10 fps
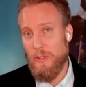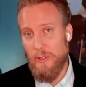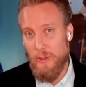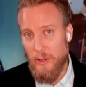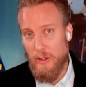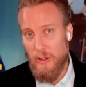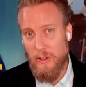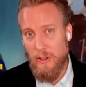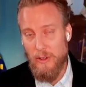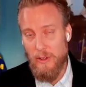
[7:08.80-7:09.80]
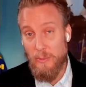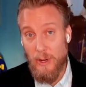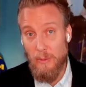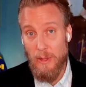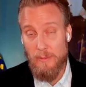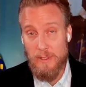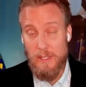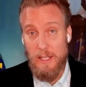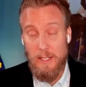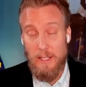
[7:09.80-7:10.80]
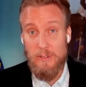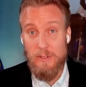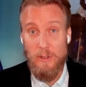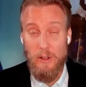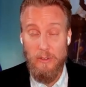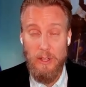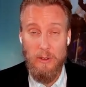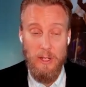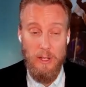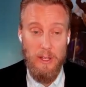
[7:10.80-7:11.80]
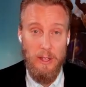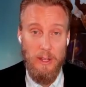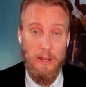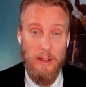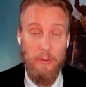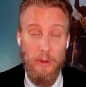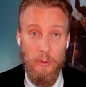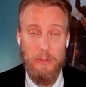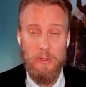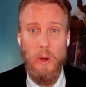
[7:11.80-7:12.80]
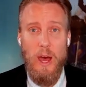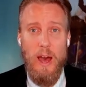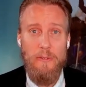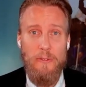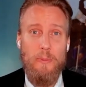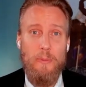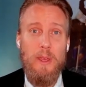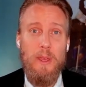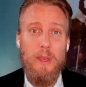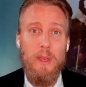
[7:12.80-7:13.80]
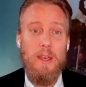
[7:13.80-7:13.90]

to their problems they need to solve in their role. So I for me,